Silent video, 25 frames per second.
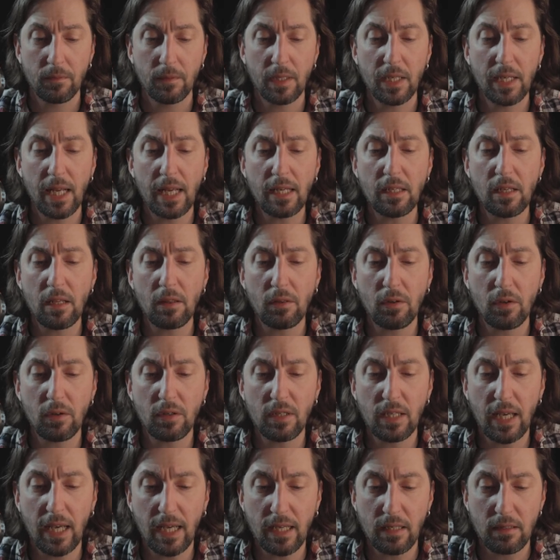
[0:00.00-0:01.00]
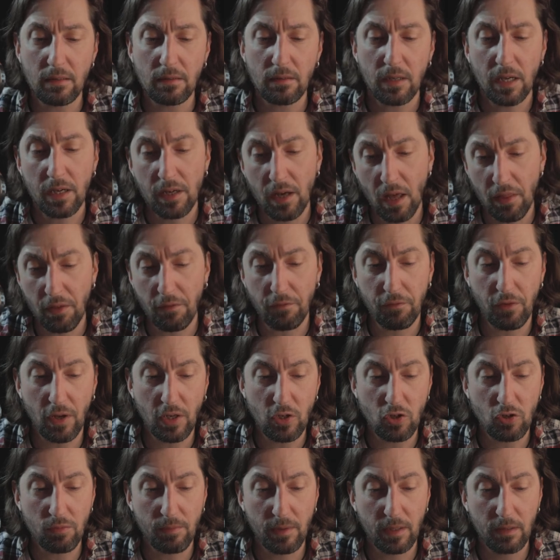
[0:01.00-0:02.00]
In 1838, another
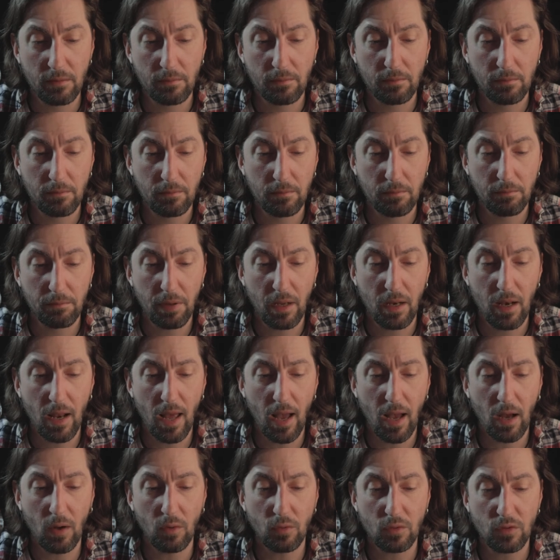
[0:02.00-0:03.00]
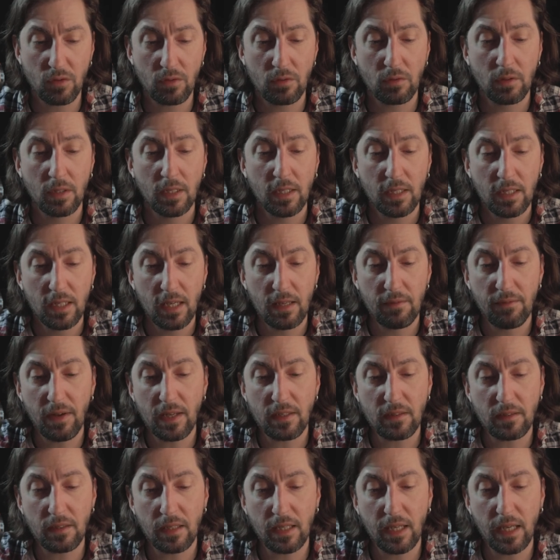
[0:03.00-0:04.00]
Frenchman, Pelouz,
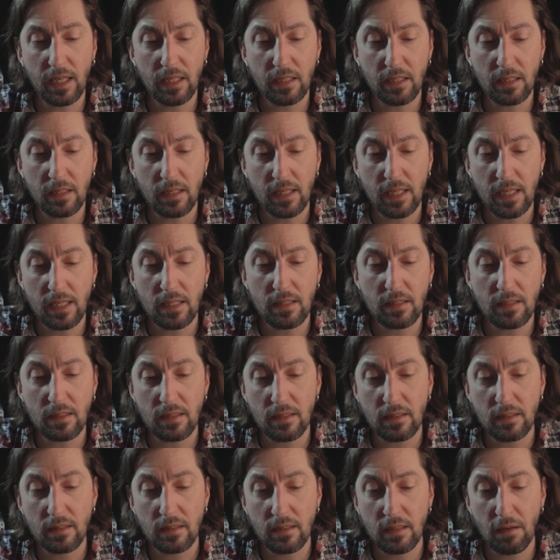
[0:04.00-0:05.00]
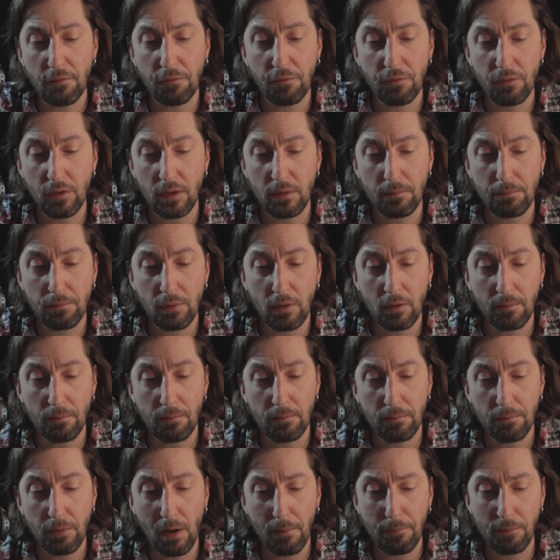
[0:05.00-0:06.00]
investigated its different
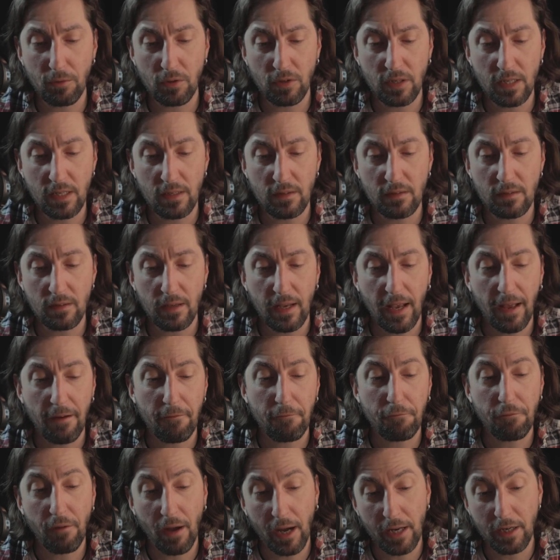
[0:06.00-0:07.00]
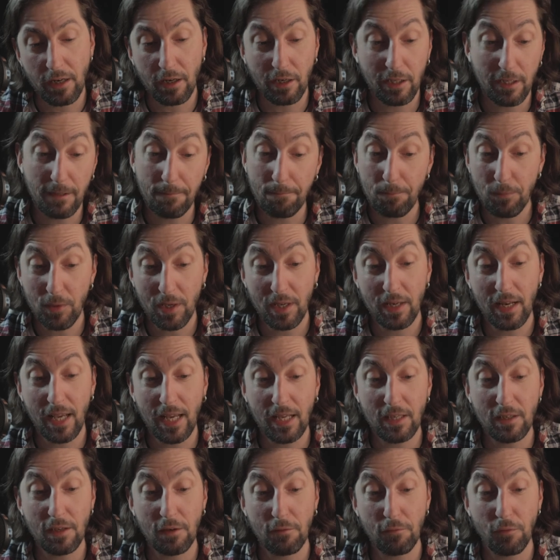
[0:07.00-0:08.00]
properties, and finally, in
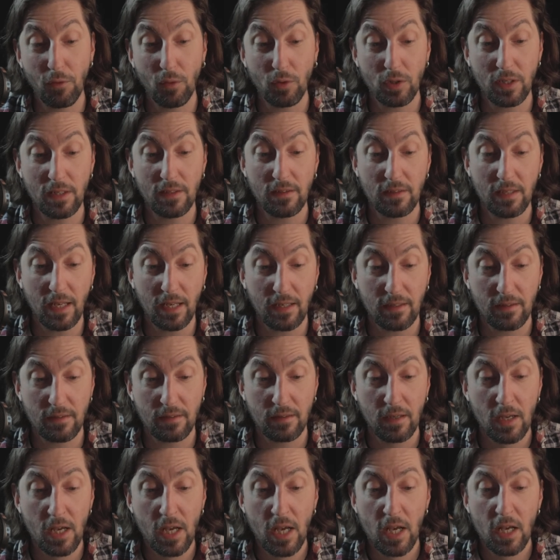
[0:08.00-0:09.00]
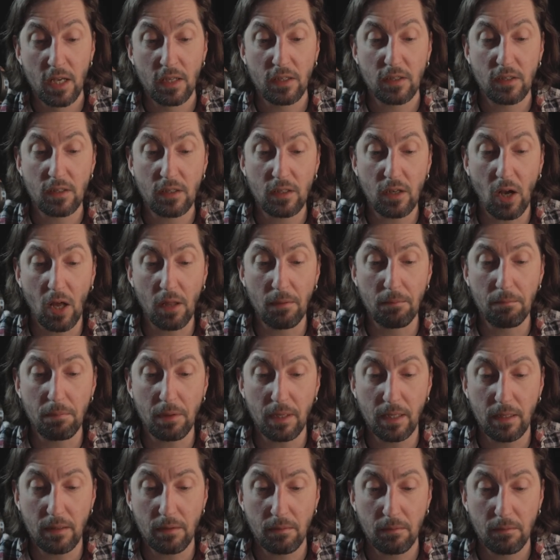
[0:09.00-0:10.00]
1846,
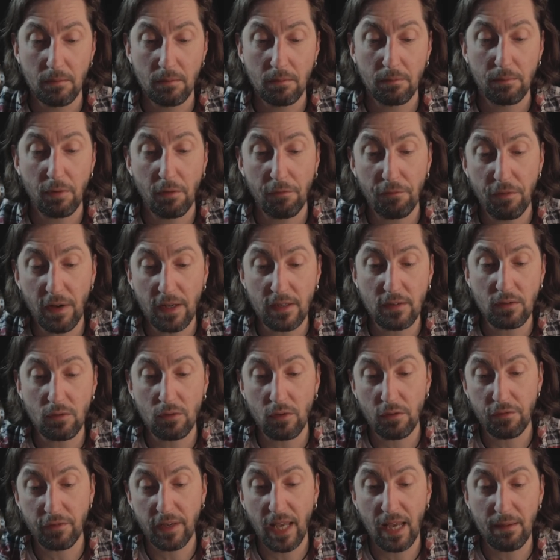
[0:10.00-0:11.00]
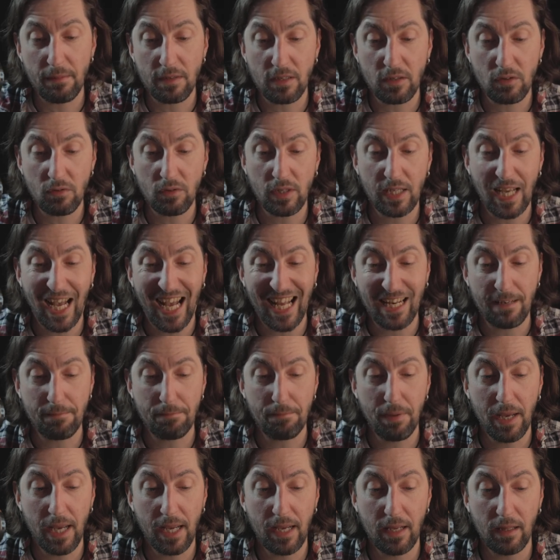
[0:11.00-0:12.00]
Scanbein, professor of chemistry
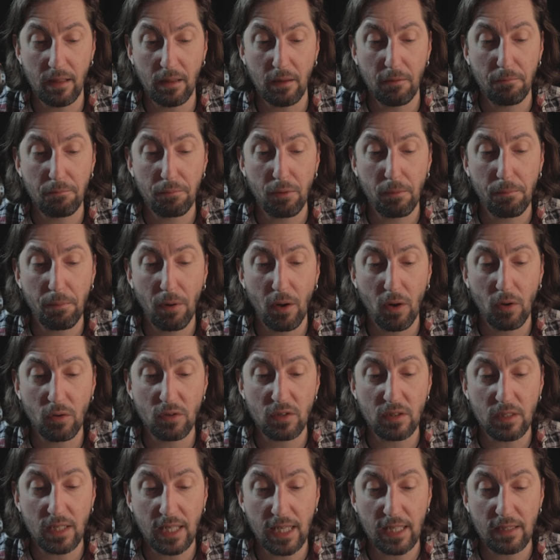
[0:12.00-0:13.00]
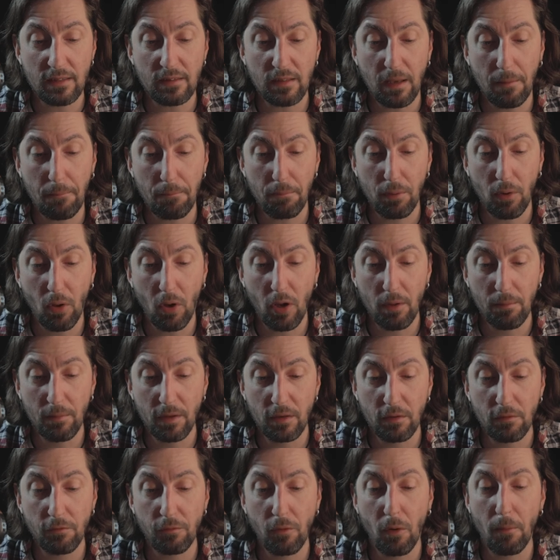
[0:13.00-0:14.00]
at Bale, proposed its
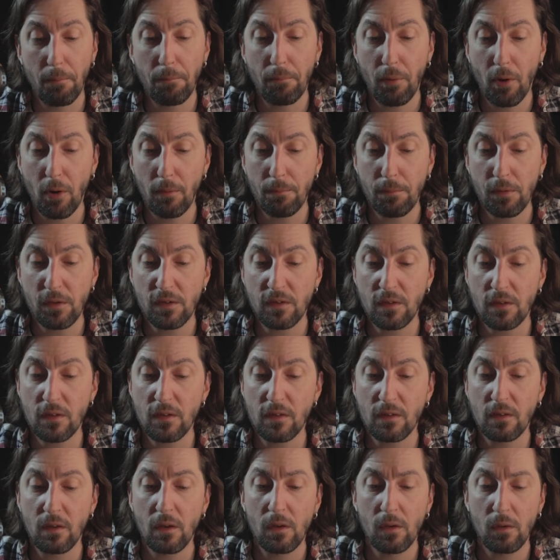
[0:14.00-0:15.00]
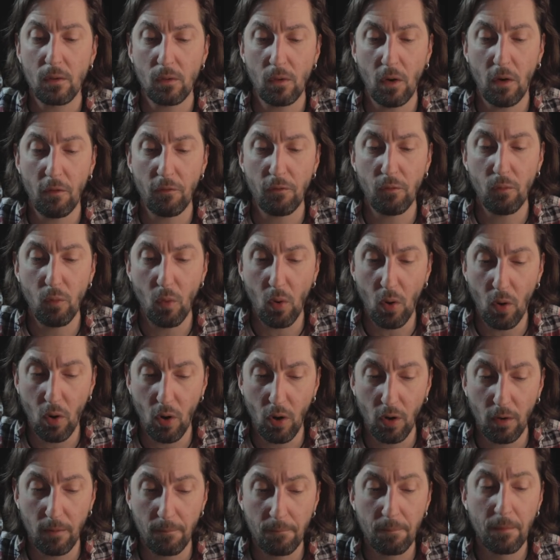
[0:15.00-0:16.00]
employment for purposes of
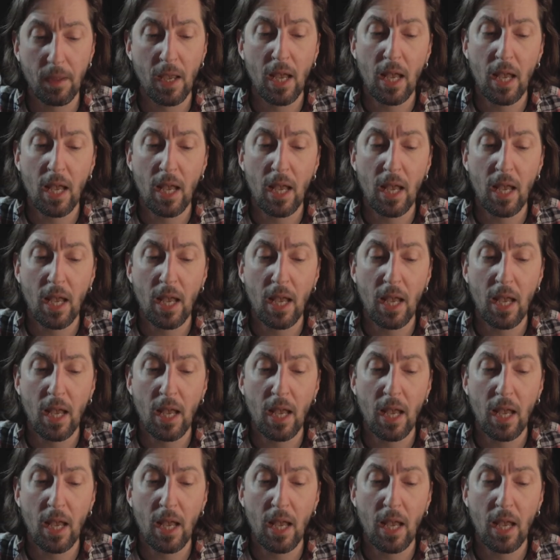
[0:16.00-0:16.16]
war.